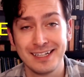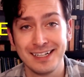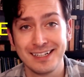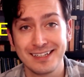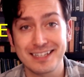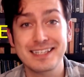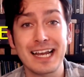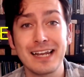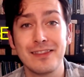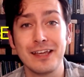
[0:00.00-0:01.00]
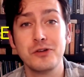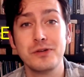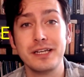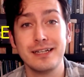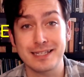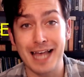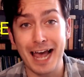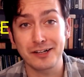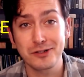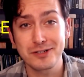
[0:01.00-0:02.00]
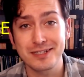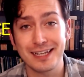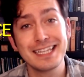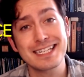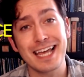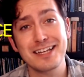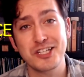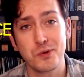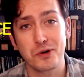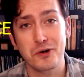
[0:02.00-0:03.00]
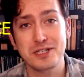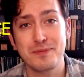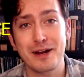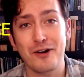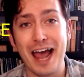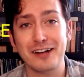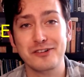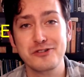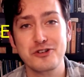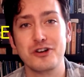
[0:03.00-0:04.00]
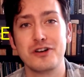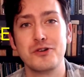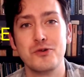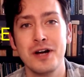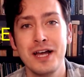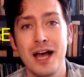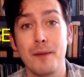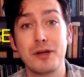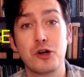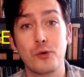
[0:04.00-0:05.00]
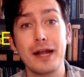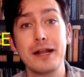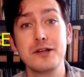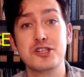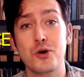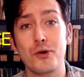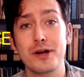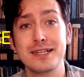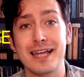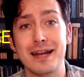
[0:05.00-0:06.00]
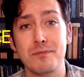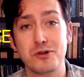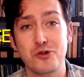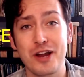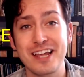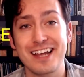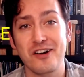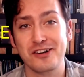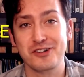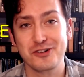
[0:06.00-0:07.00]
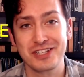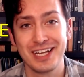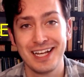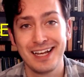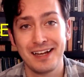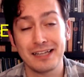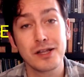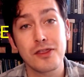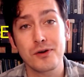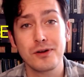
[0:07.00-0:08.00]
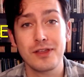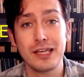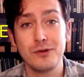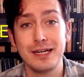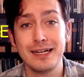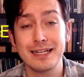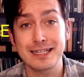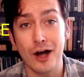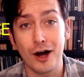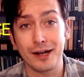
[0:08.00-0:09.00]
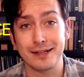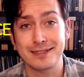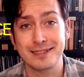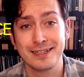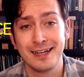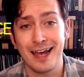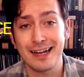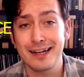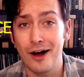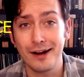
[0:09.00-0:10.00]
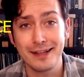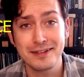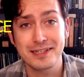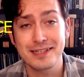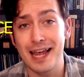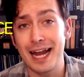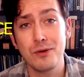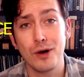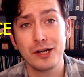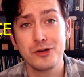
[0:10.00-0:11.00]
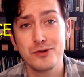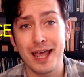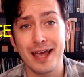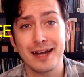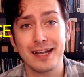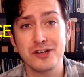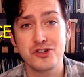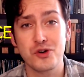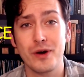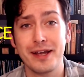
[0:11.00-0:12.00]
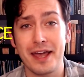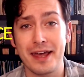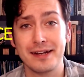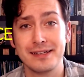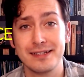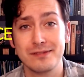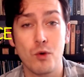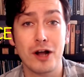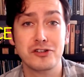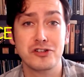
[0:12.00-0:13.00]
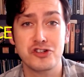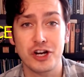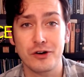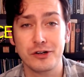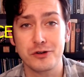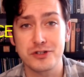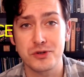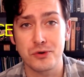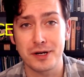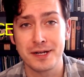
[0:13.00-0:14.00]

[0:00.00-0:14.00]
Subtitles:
The second thing you need is actors. In this case, you are going to be our actors. You're going to be creating stories and portraying characters. And the third thing you need is an audience. And an audience is anyone who can enjoy and watch and share in your story.